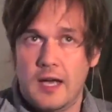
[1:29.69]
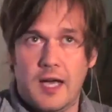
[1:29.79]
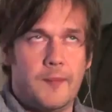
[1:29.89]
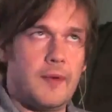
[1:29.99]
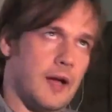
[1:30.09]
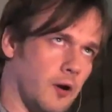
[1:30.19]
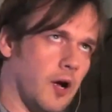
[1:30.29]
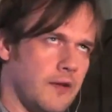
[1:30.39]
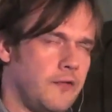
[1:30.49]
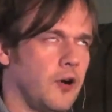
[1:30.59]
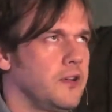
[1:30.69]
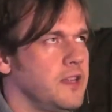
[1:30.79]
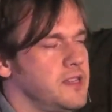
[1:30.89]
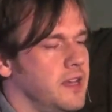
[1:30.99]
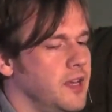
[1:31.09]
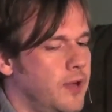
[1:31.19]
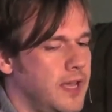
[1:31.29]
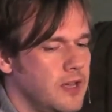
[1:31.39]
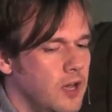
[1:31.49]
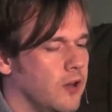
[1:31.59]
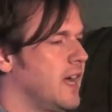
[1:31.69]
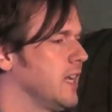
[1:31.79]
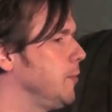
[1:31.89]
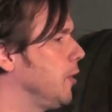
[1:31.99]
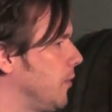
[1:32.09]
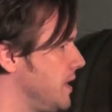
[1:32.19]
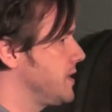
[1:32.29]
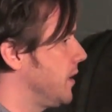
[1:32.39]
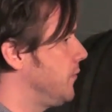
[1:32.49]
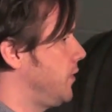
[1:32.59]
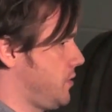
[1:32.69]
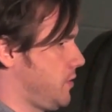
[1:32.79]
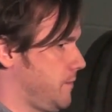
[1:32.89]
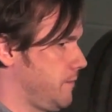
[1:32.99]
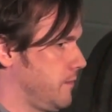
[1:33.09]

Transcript: I've heard this anyway, are animal rights adverts.